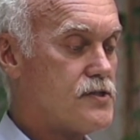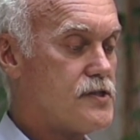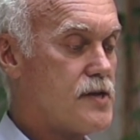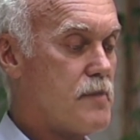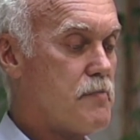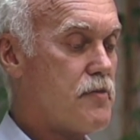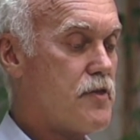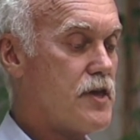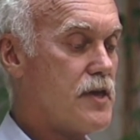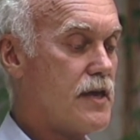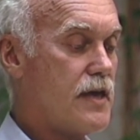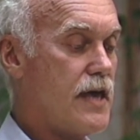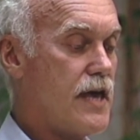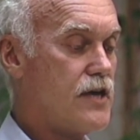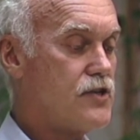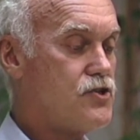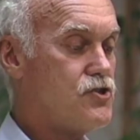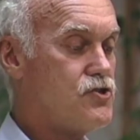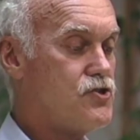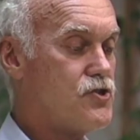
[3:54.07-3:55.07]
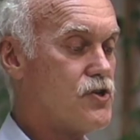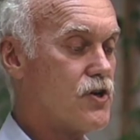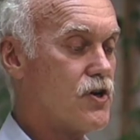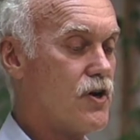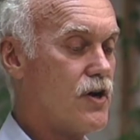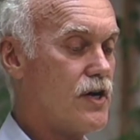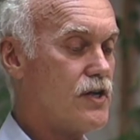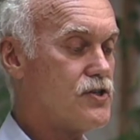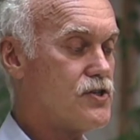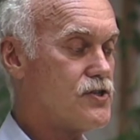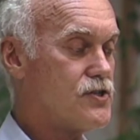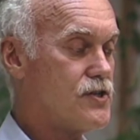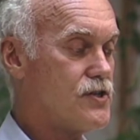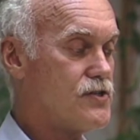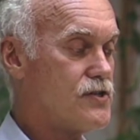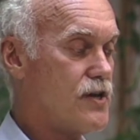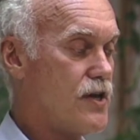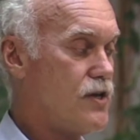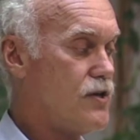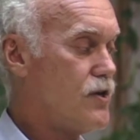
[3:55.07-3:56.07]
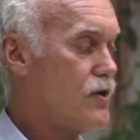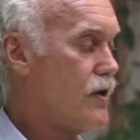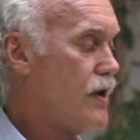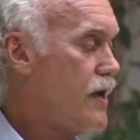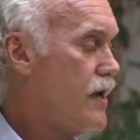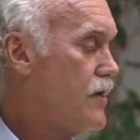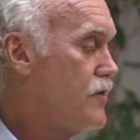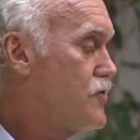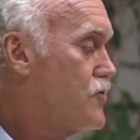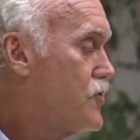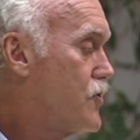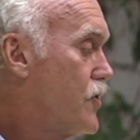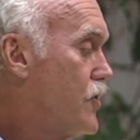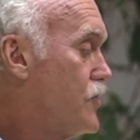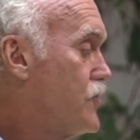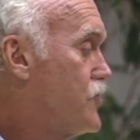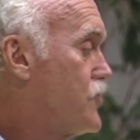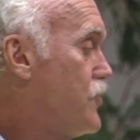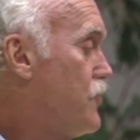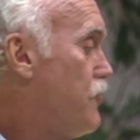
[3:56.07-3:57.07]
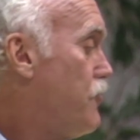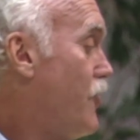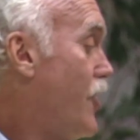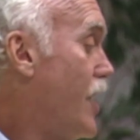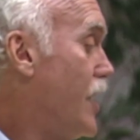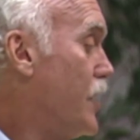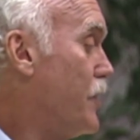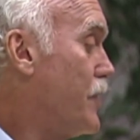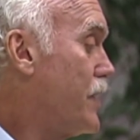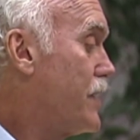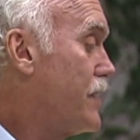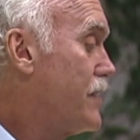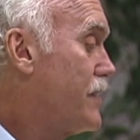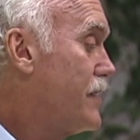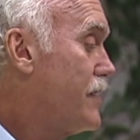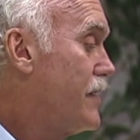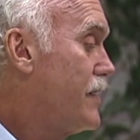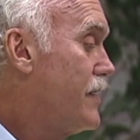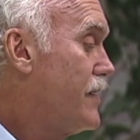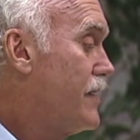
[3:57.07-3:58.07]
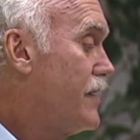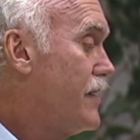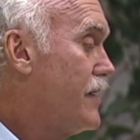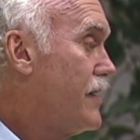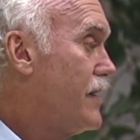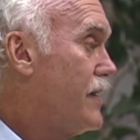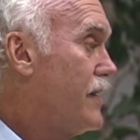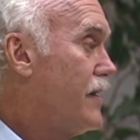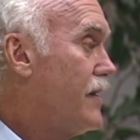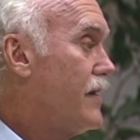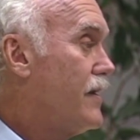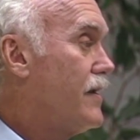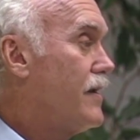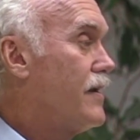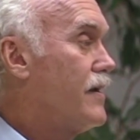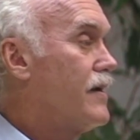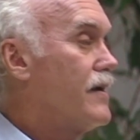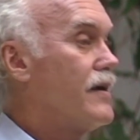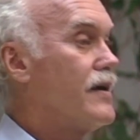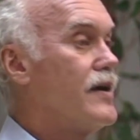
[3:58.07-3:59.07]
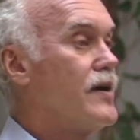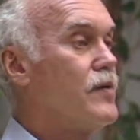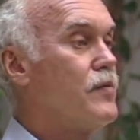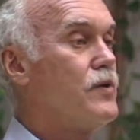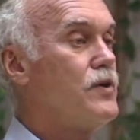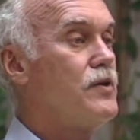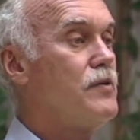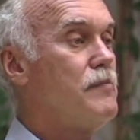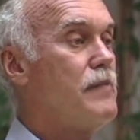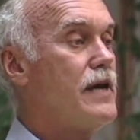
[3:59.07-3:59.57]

something catches your consciousness and your head turns to follow it. And when you're